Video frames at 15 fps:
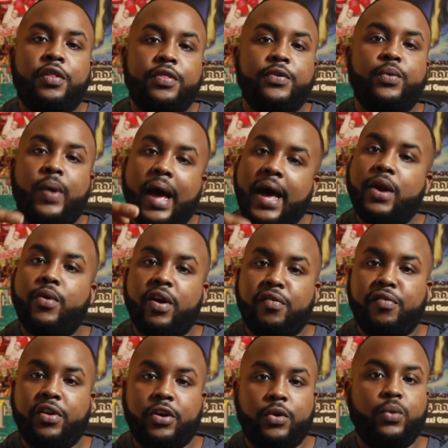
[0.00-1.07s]
through ad
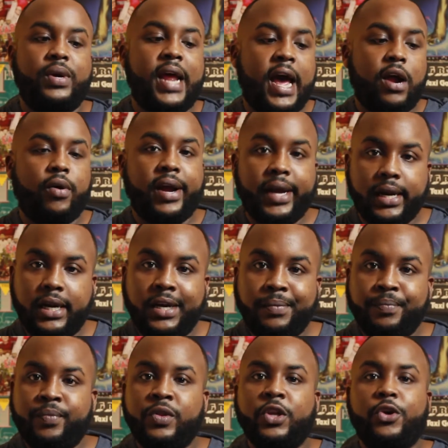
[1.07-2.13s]
revenue
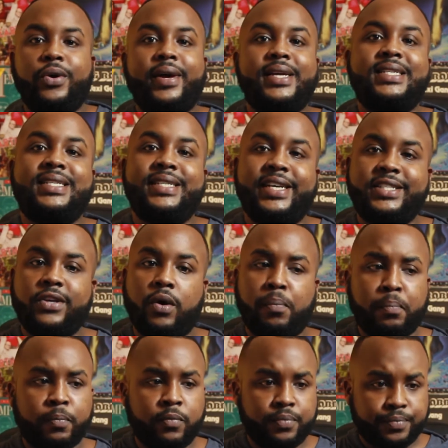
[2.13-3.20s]
directly. You can set
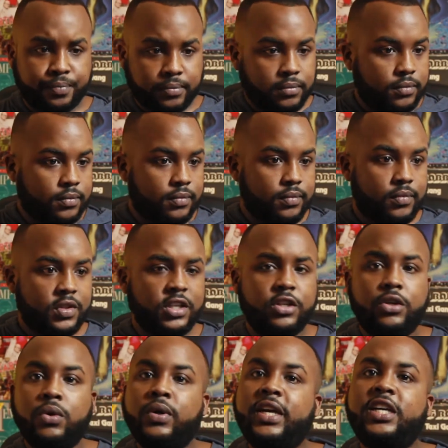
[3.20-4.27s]
up
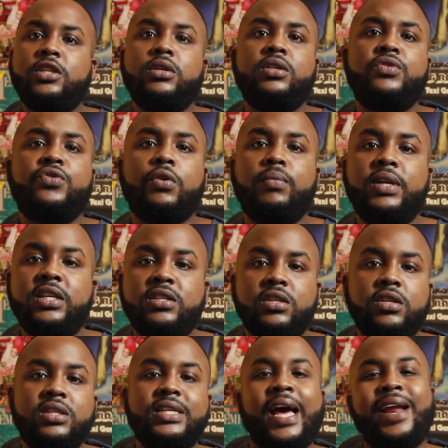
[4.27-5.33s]
donations from
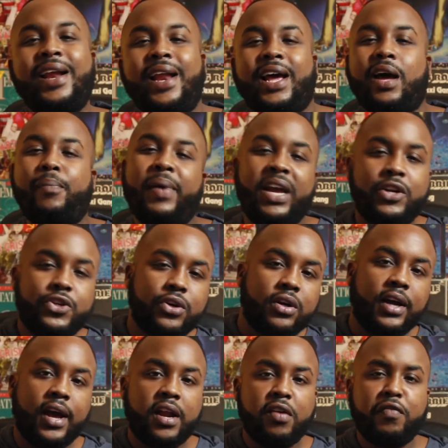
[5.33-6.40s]
listeners, kind of like a
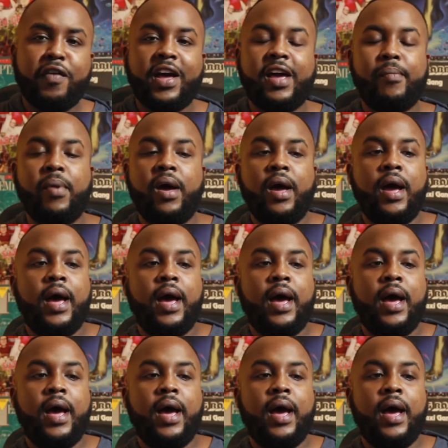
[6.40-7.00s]
Patreon kind of vibe.